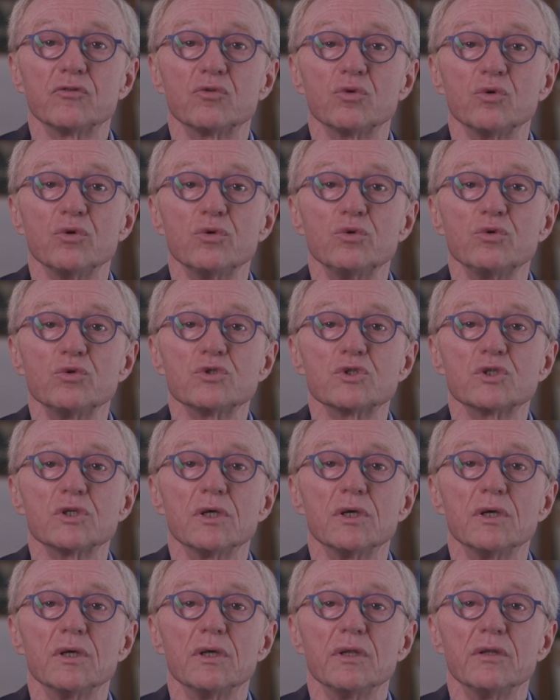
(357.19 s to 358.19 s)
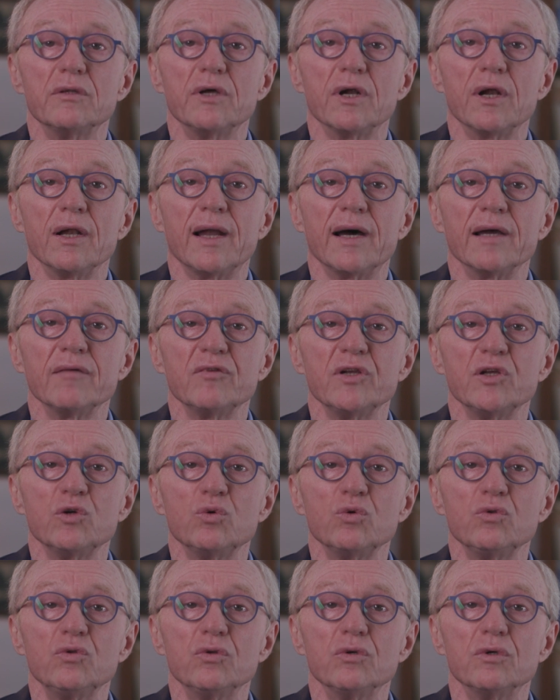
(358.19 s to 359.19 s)
to lose their
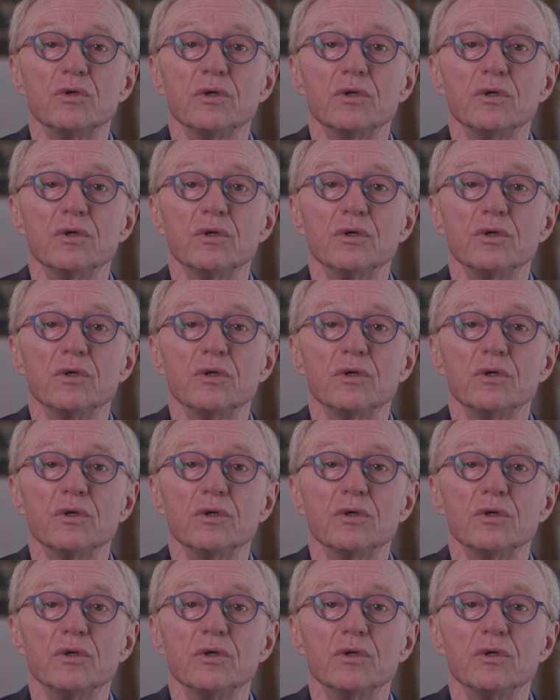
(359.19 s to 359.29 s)
livelihood.